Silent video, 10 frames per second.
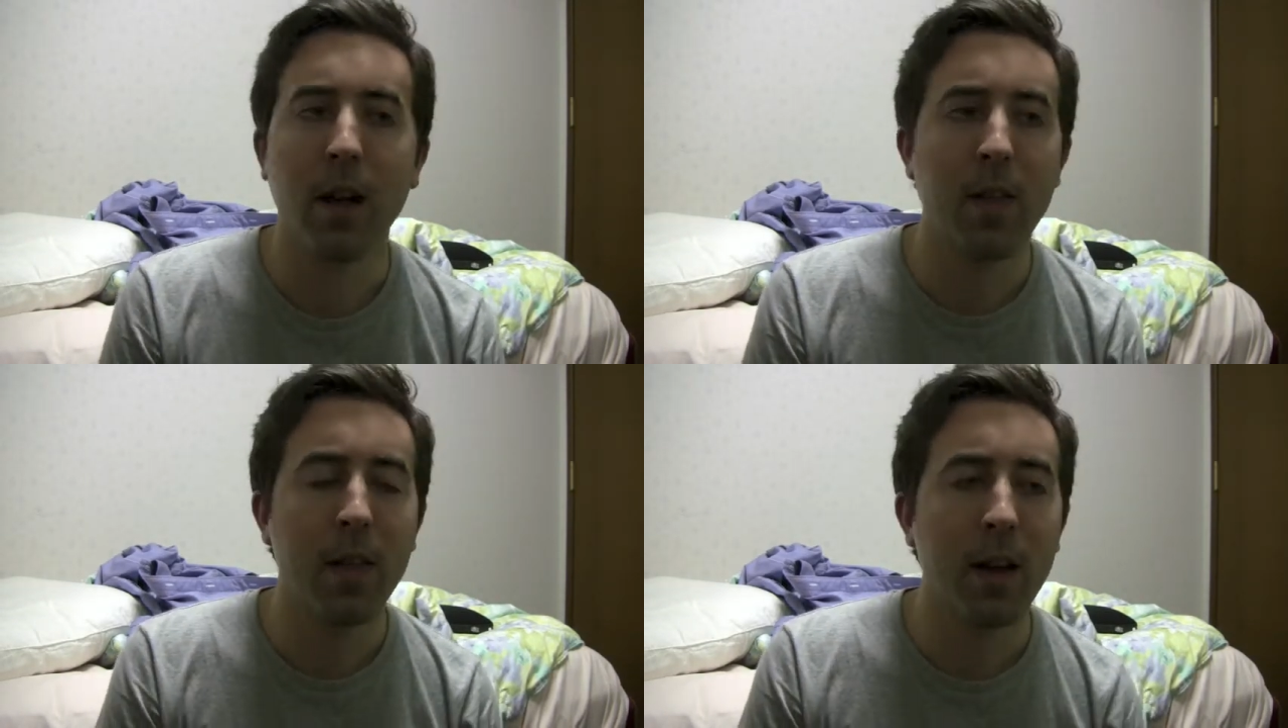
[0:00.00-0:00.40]

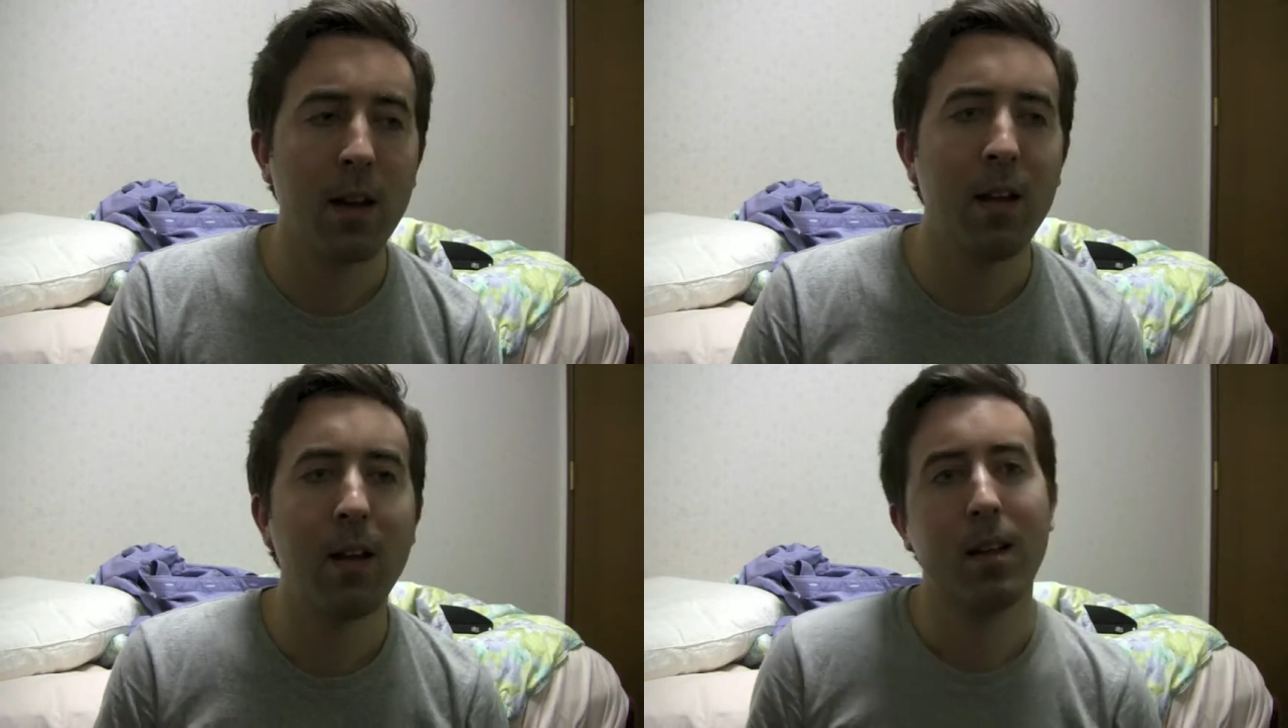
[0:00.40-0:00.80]
And
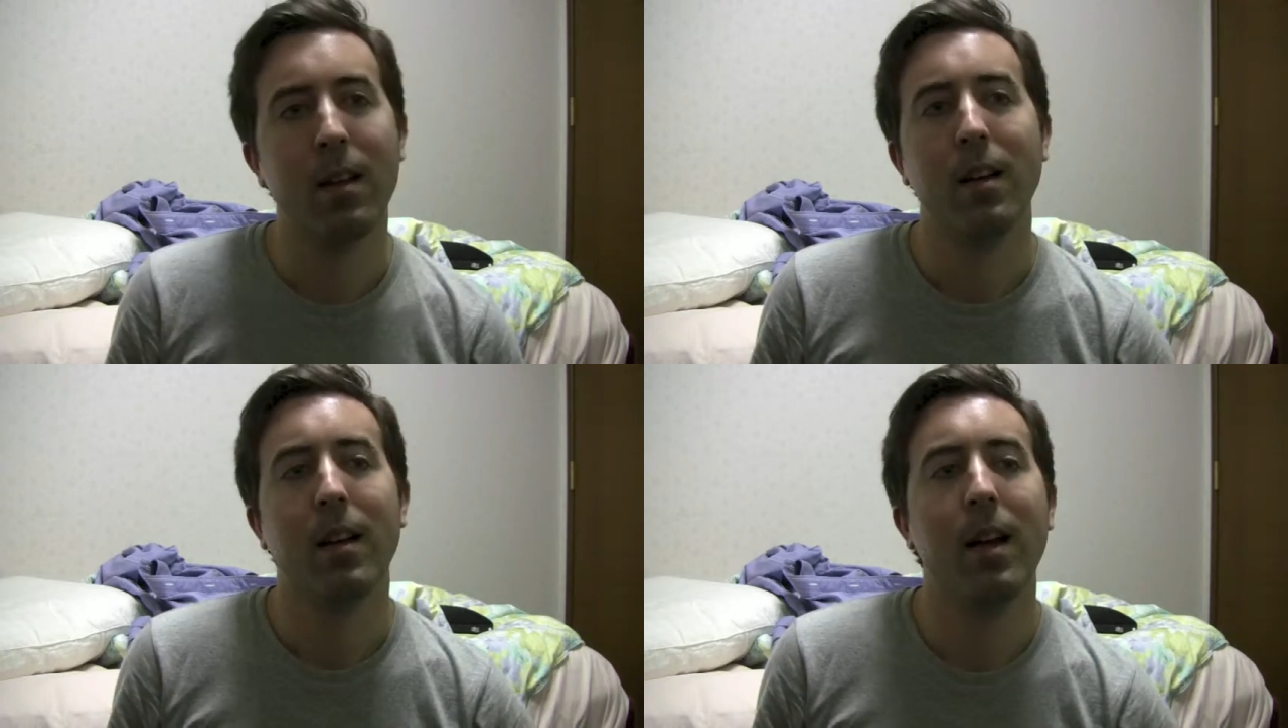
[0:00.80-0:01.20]
then
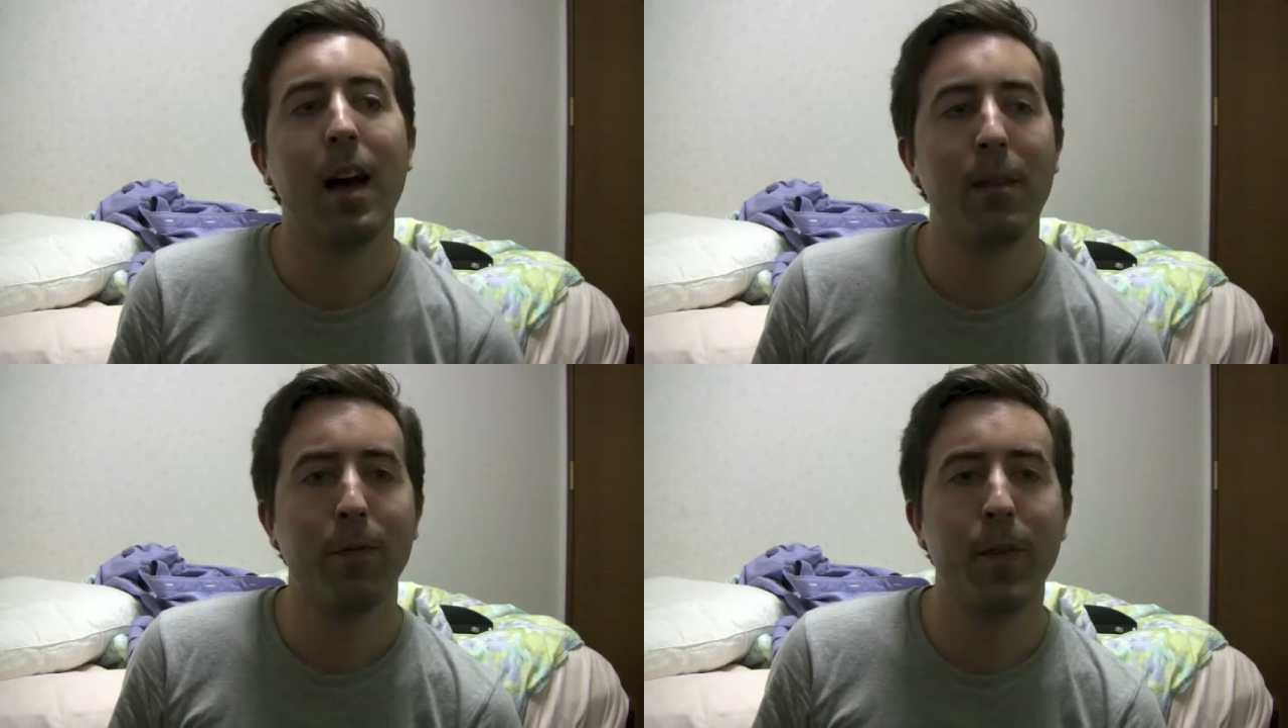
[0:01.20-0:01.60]

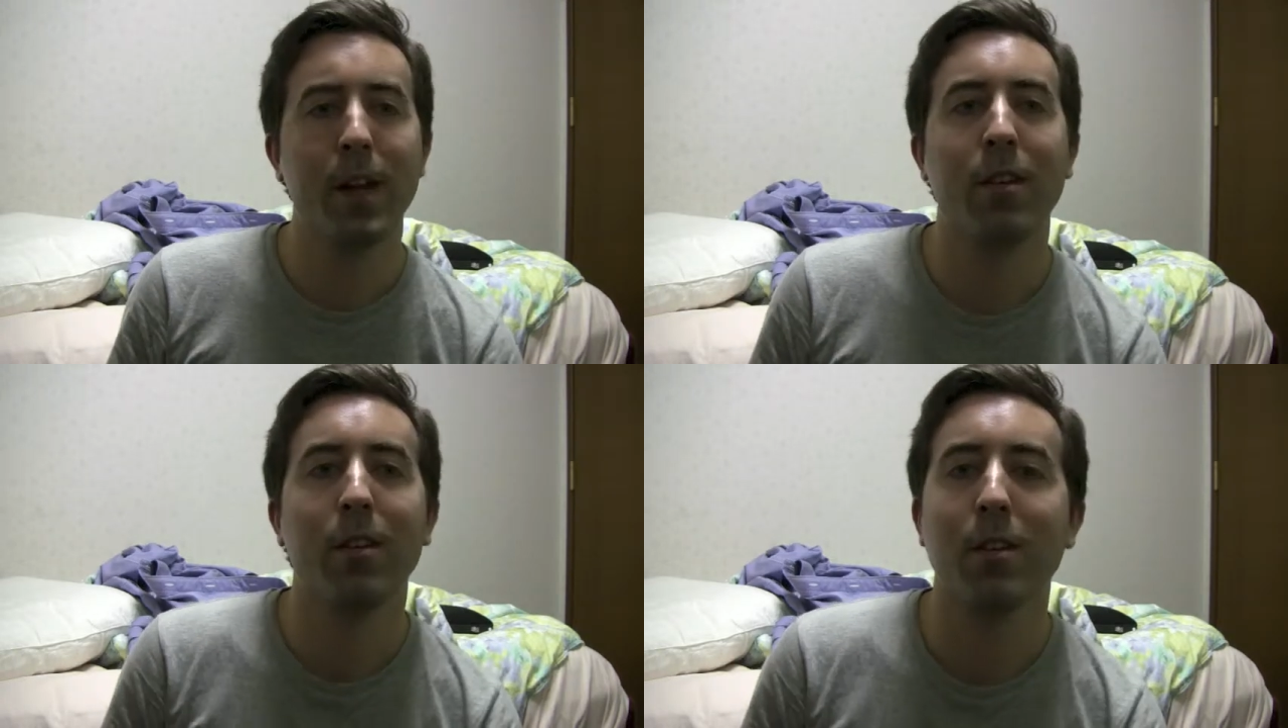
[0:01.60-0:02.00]
I
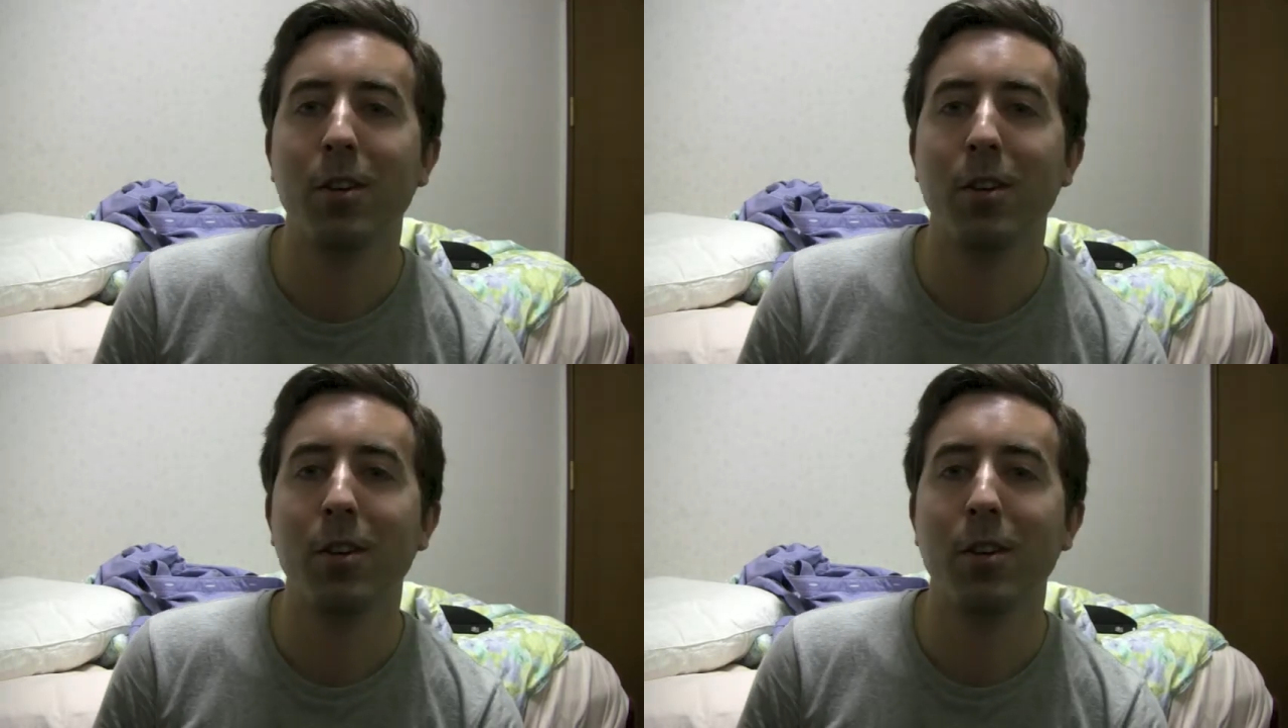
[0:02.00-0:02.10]
figure,